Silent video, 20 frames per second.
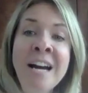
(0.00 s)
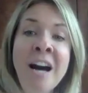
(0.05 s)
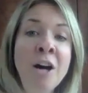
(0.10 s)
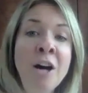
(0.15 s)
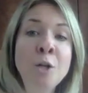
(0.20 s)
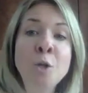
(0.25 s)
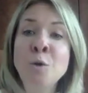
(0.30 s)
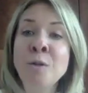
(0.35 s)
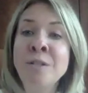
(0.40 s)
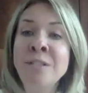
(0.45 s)

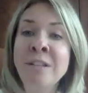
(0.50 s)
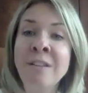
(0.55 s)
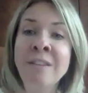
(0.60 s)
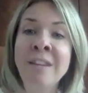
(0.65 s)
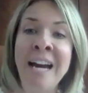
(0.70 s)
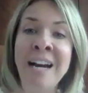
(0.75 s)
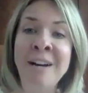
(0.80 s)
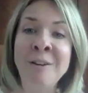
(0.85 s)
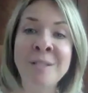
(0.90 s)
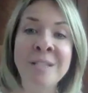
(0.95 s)
hundreds and
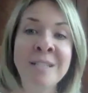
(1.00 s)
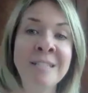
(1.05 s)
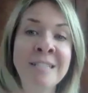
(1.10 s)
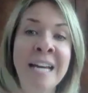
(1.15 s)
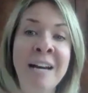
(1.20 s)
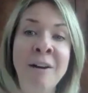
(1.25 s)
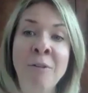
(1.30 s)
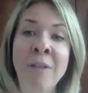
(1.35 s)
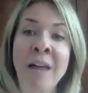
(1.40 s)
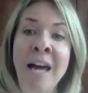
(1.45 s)
thousands
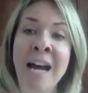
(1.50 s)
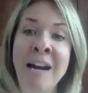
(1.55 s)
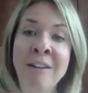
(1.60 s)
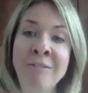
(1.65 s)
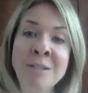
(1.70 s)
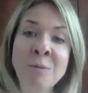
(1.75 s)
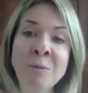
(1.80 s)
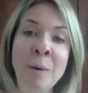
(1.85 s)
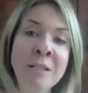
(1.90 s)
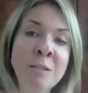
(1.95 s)
out there
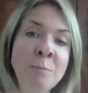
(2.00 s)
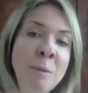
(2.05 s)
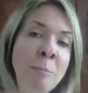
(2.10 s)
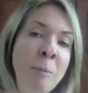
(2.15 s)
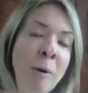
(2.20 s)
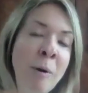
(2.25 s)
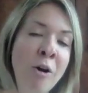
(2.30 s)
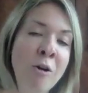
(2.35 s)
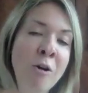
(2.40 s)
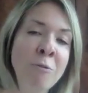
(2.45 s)
as well to be
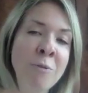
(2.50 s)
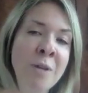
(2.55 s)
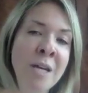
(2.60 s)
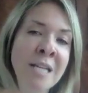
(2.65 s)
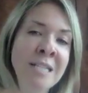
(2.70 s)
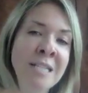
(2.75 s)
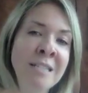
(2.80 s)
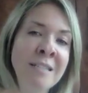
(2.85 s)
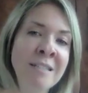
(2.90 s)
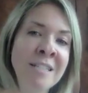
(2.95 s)
part of
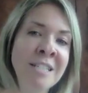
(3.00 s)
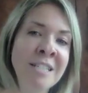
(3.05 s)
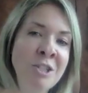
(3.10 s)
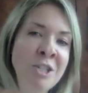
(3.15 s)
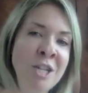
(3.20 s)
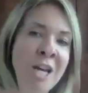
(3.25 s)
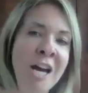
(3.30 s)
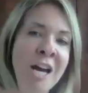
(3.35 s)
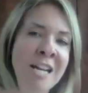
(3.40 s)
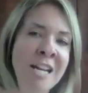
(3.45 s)
this this
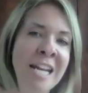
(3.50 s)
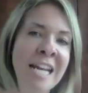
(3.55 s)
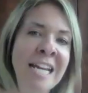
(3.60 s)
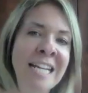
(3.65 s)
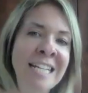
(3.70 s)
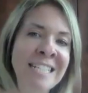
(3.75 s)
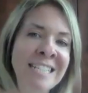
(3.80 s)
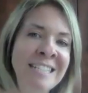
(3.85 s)
journey.